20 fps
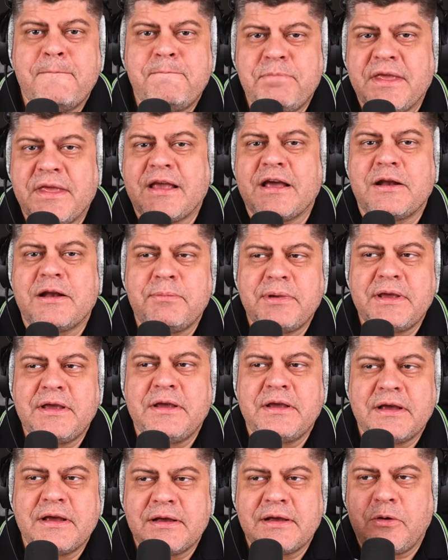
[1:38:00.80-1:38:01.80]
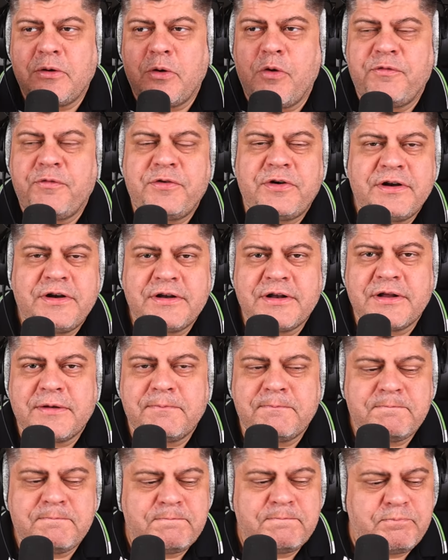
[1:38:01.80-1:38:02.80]
they're gonna be offering
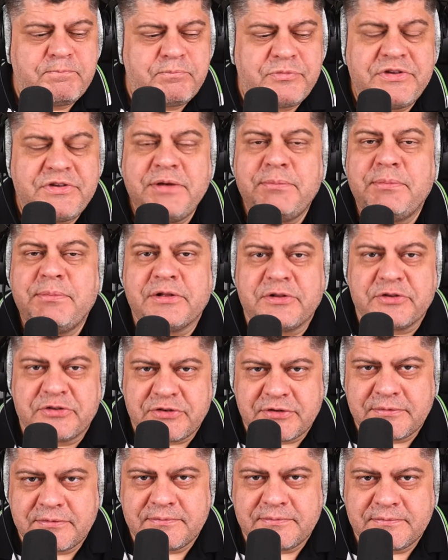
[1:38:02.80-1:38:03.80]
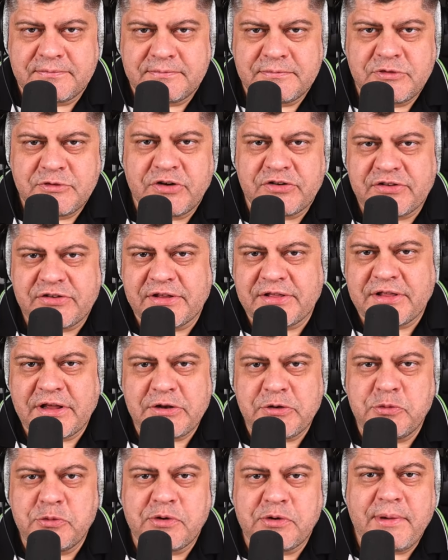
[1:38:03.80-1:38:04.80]
them T bills, just like they
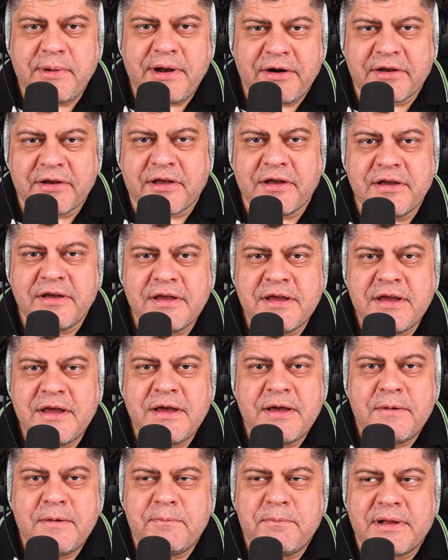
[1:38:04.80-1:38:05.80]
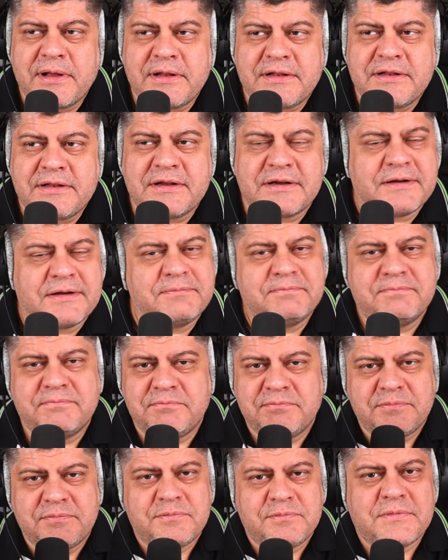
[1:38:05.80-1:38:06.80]
do in America. But uh,
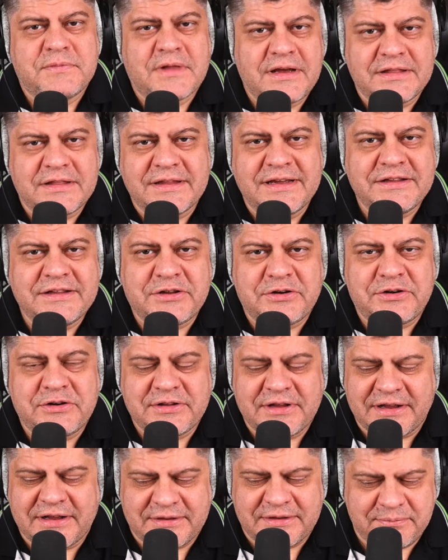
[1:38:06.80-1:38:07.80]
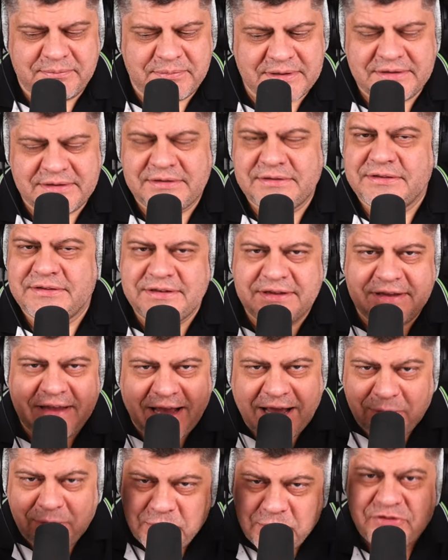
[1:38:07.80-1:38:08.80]
later on that, but
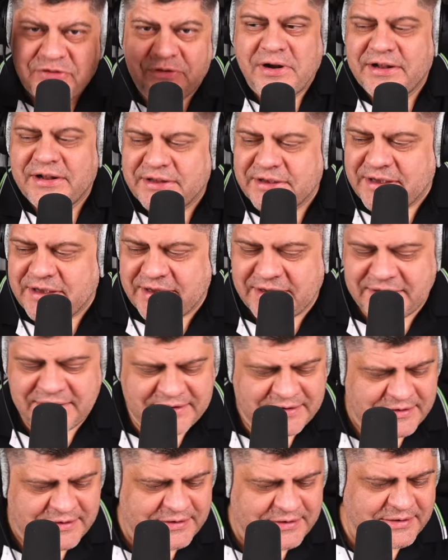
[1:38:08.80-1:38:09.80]
I was right again.